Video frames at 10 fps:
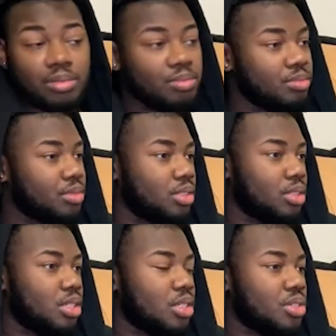all good.
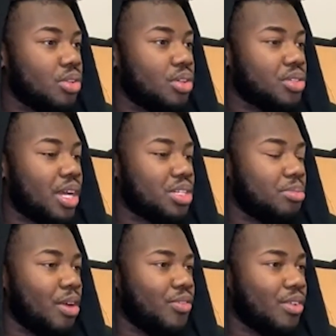So those are
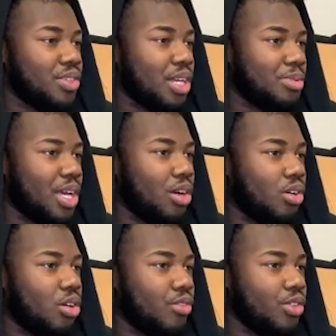actually my favorite types of
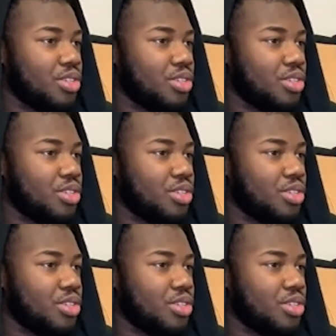alcohol